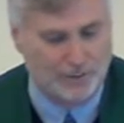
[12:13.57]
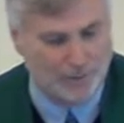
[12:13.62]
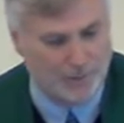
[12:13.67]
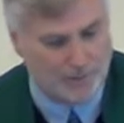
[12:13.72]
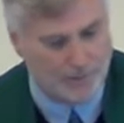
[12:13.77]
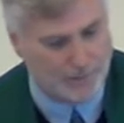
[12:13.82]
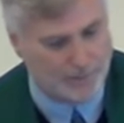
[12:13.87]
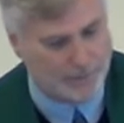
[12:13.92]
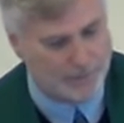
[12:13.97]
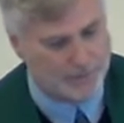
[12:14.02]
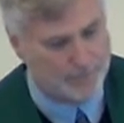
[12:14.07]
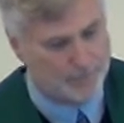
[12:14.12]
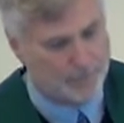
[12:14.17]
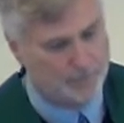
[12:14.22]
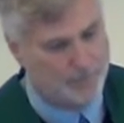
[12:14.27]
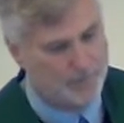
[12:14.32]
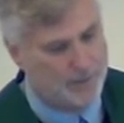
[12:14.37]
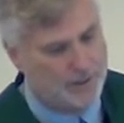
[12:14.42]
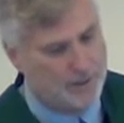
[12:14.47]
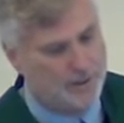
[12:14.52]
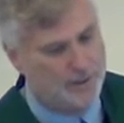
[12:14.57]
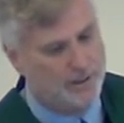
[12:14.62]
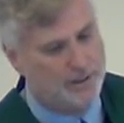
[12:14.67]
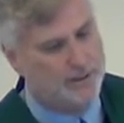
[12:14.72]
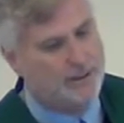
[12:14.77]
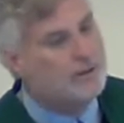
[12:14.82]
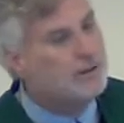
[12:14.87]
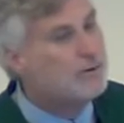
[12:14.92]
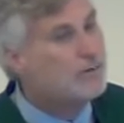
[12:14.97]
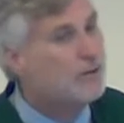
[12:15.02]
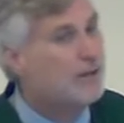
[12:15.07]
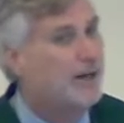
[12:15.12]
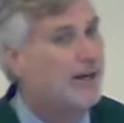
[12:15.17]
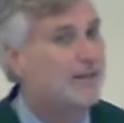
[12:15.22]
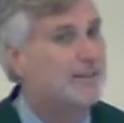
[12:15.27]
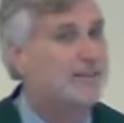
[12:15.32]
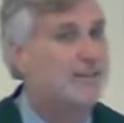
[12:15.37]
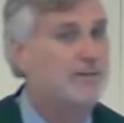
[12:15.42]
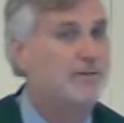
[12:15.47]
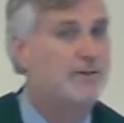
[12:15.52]
long in youth
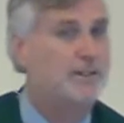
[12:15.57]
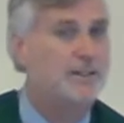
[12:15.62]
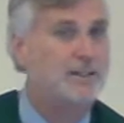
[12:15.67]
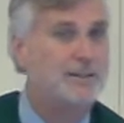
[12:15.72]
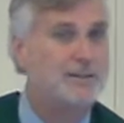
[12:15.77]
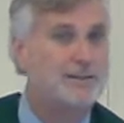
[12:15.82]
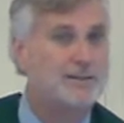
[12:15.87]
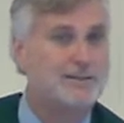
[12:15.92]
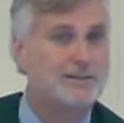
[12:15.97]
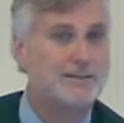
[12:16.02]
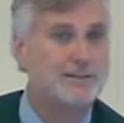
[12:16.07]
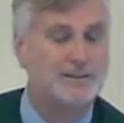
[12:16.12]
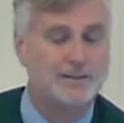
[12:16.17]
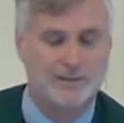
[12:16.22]
activities,